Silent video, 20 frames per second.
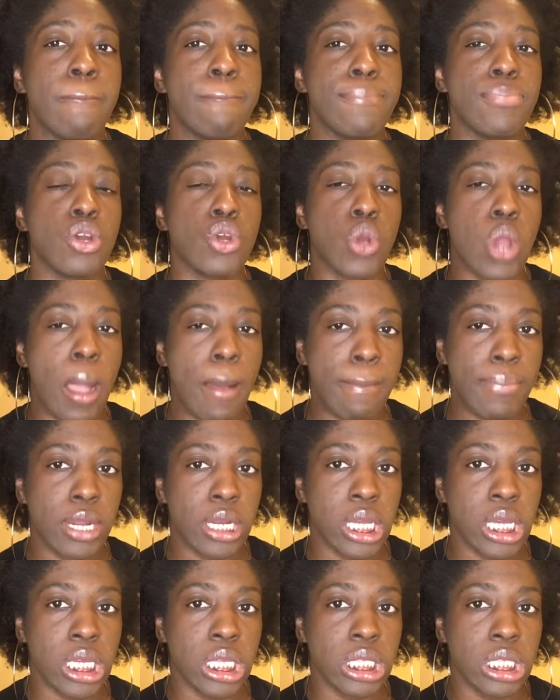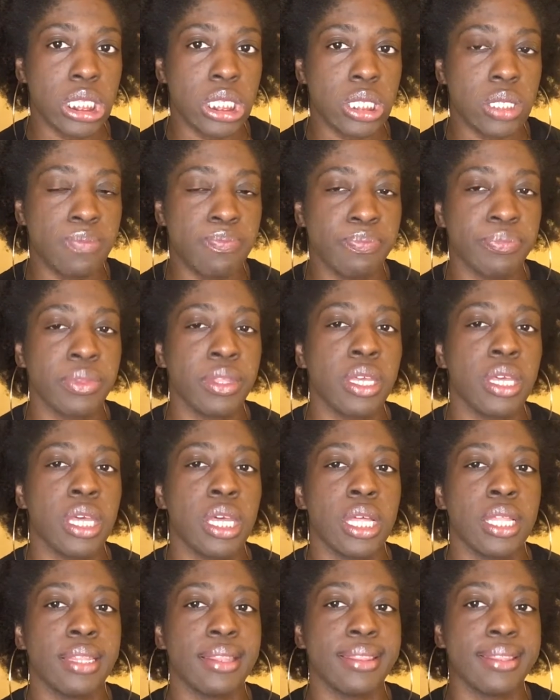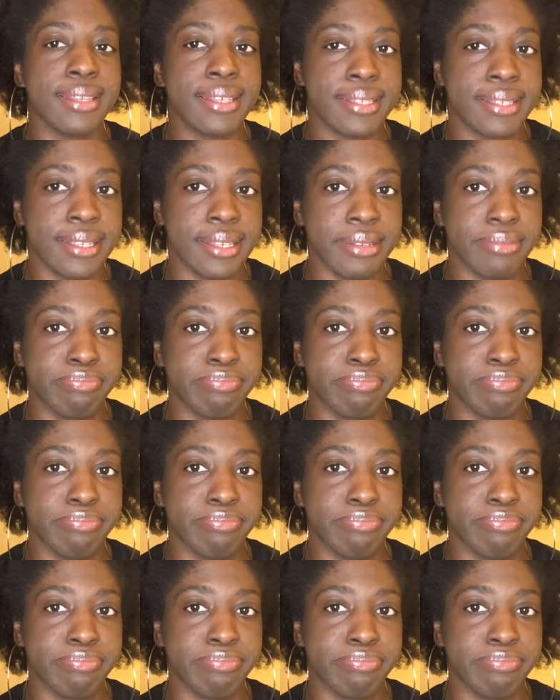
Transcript: properties. Listen,